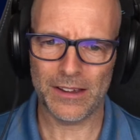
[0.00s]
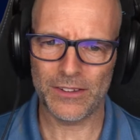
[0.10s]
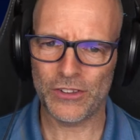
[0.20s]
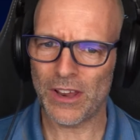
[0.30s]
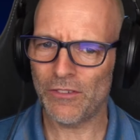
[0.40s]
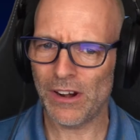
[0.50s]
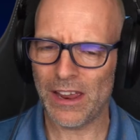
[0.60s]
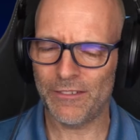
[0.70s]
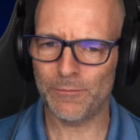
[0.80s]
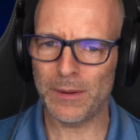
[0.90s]
Several
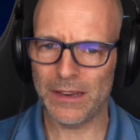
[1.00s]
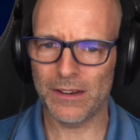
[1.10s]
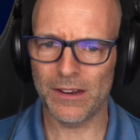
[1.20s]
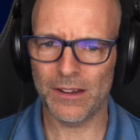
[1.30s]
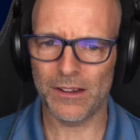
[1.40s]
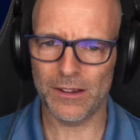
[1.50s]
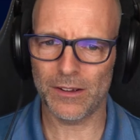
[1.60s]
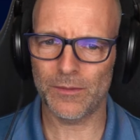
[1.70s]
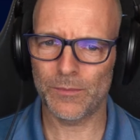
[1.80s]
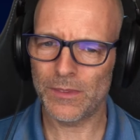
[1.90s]
have been
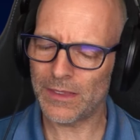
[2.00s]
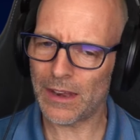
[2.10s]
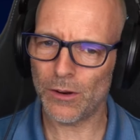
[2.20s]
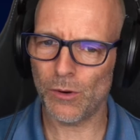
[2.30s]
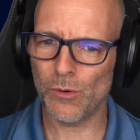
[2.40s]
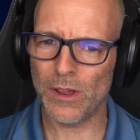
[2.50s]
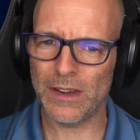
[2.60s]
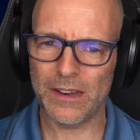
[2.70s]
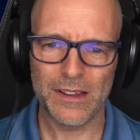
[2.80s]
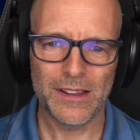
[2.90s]
done
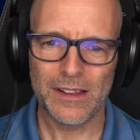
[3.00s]
already.